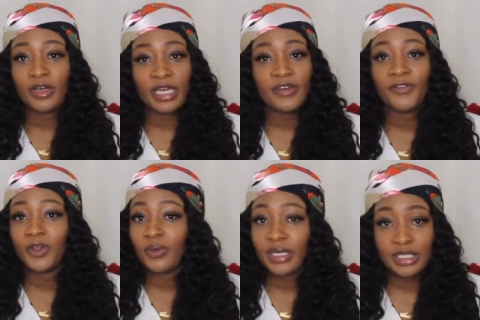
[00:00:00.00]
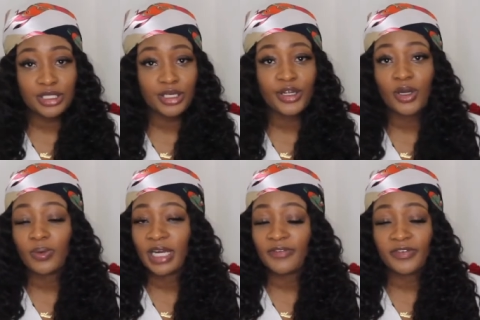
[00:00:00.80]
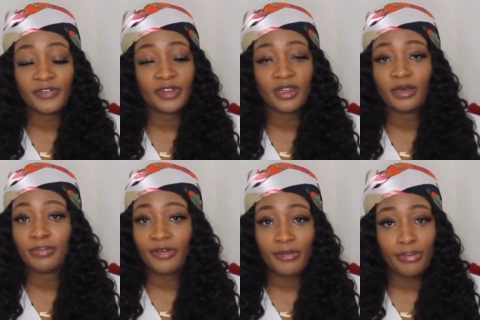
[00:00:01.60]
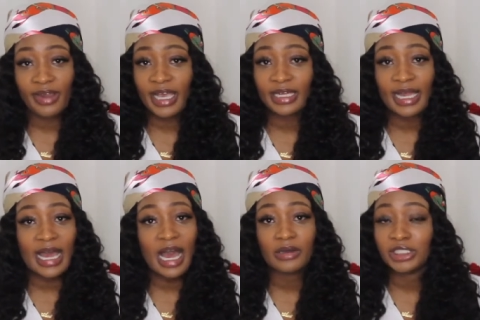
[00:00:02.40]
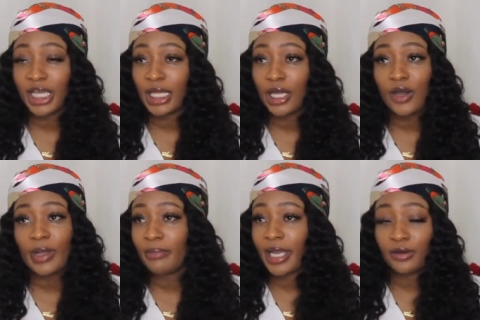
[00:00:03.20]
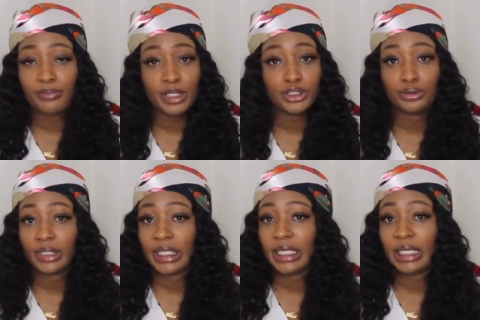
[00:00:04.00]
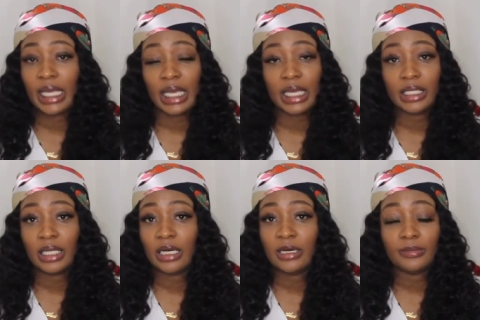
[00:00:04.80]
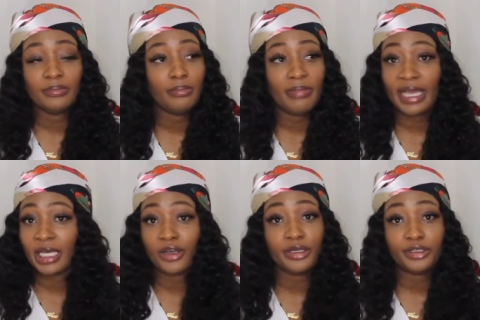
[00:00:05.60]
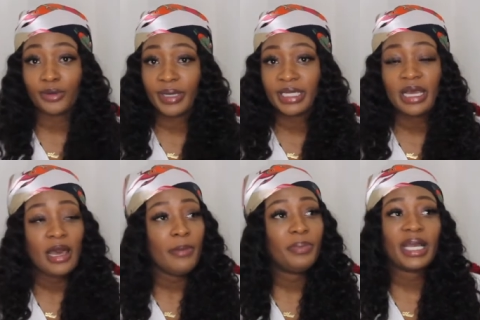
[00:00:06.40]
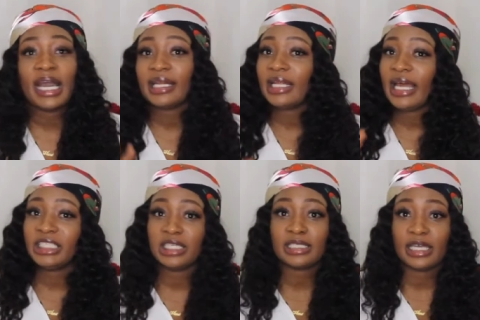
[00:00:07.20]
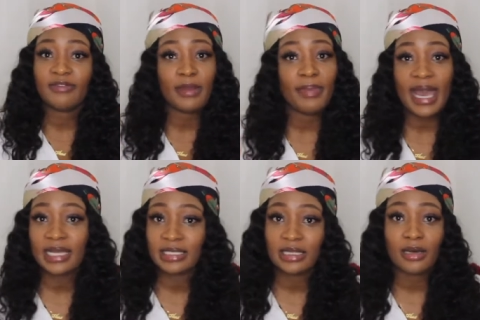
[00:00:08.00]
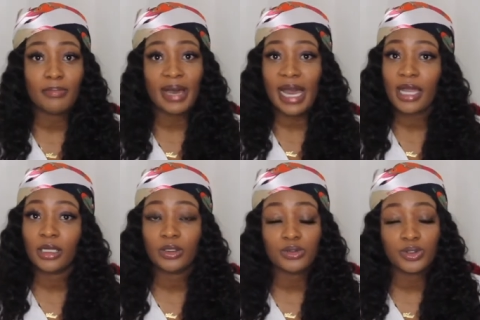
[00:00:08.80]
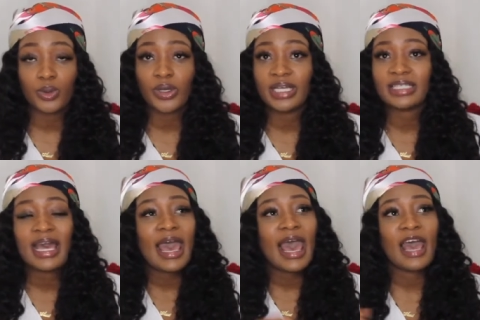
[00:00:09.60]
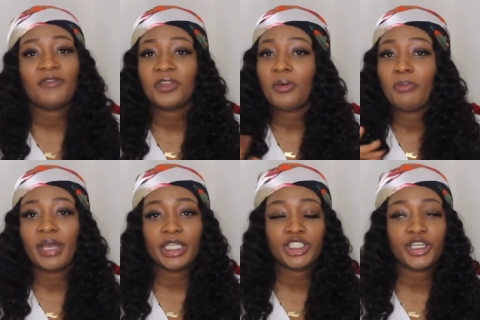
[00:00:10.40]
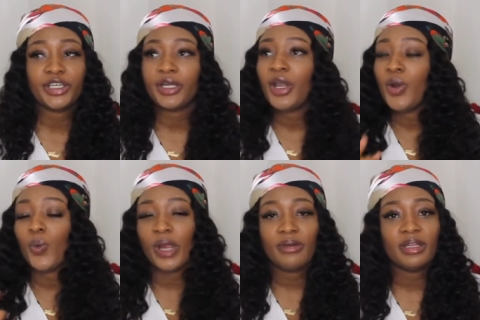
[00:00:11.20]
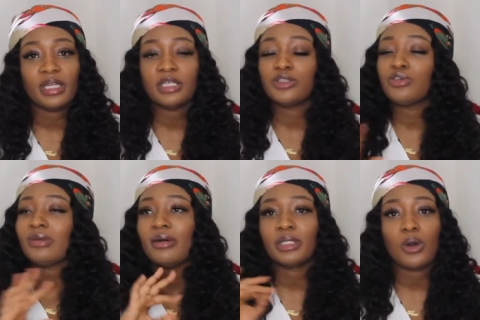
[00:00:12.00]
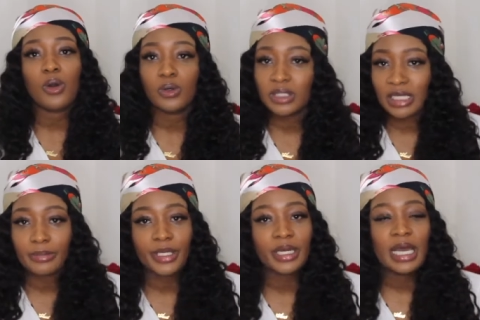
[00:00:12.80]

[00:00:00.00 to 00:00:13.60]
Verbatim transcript: influencer or whatever for the brand like how J Lo and Michael B Jordan and um Megan are doing, but kind of like just give the bags to them behind closed doors, have them pictured wearing this throughout the whole summer.